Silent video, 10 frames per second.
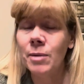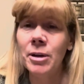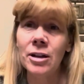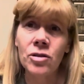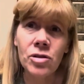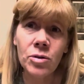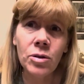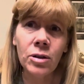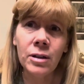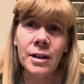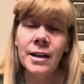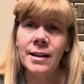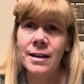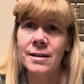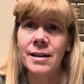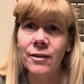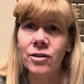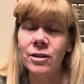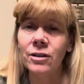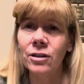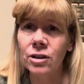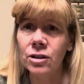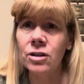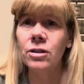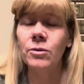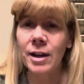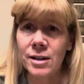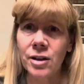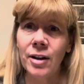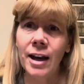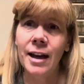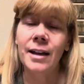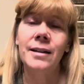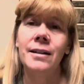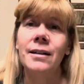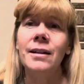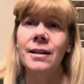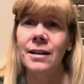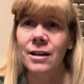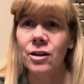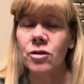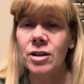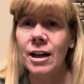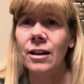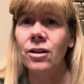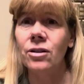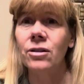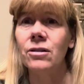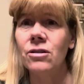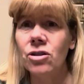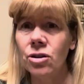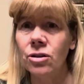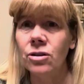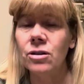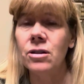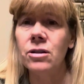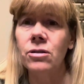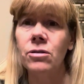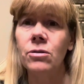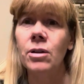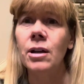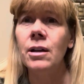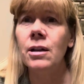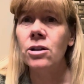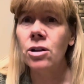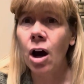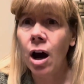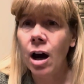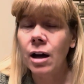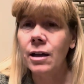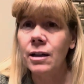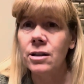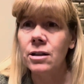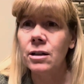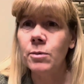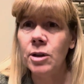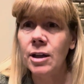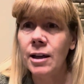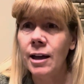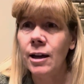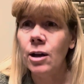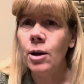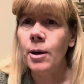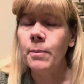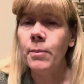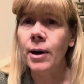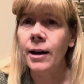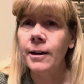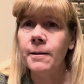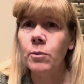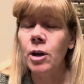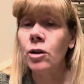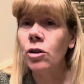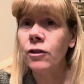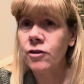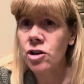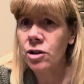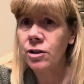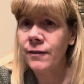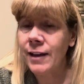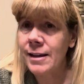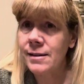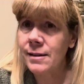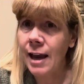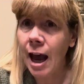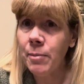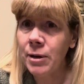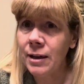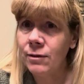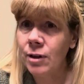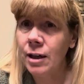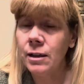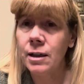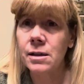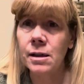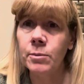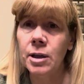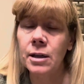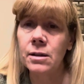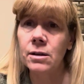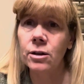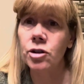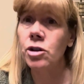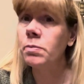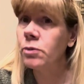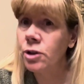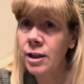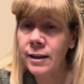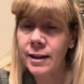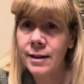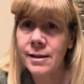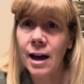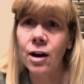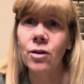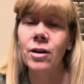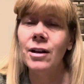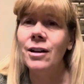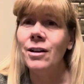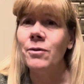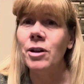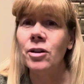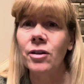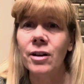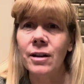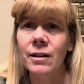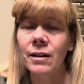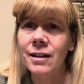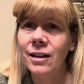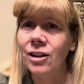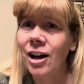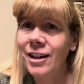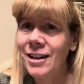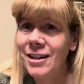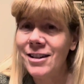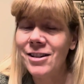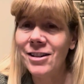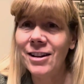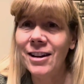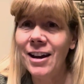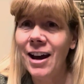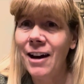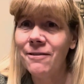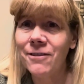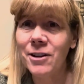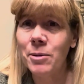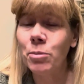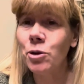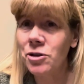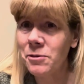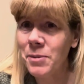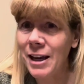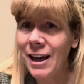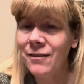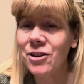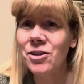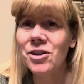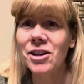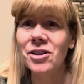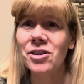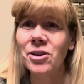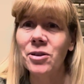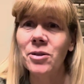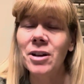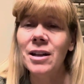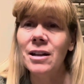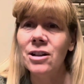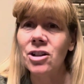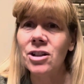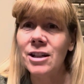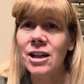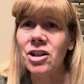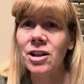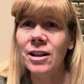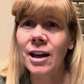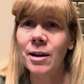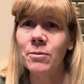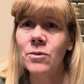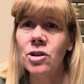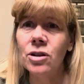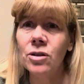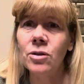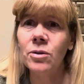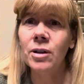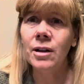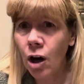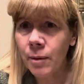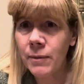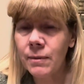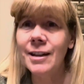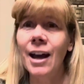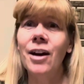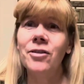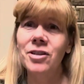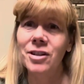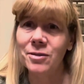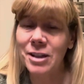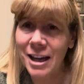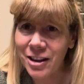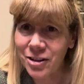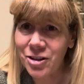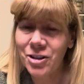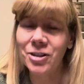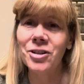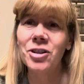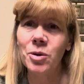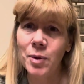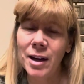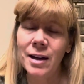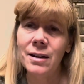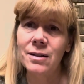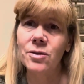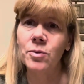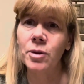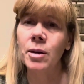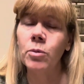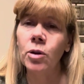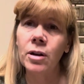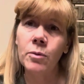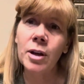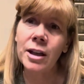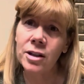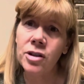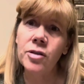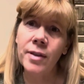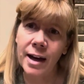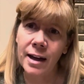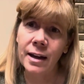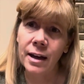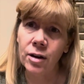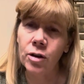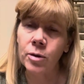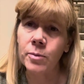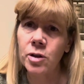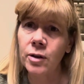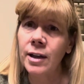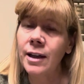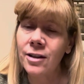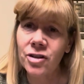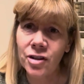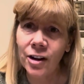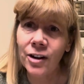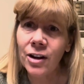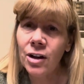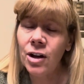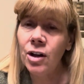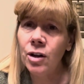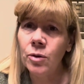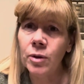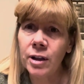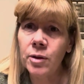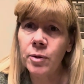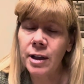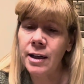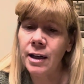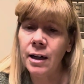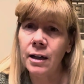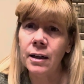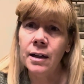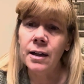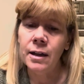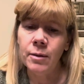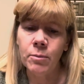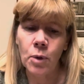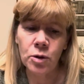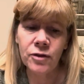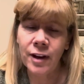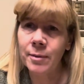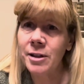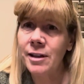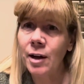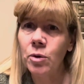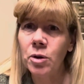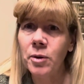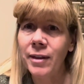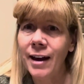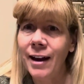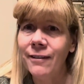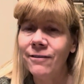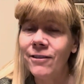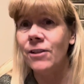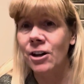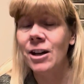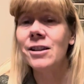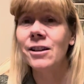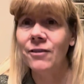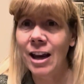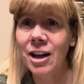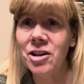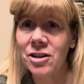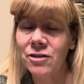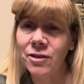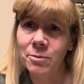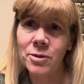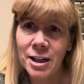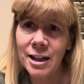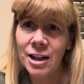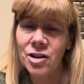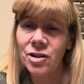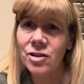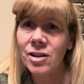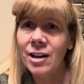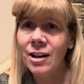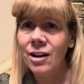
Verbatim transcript: I mean, in school, kids have to learn to raise their hand and, you know, take their turn to talk and to communicate but we don't know for sure if that's happening right like some kids are just blurting things out we know that a lot of kids have impulsive behaviors and so just teaching them to calm down to take their turn to wait is really important and we can do that at home so and it can start really really young most families i work with have variants of ages from teenagers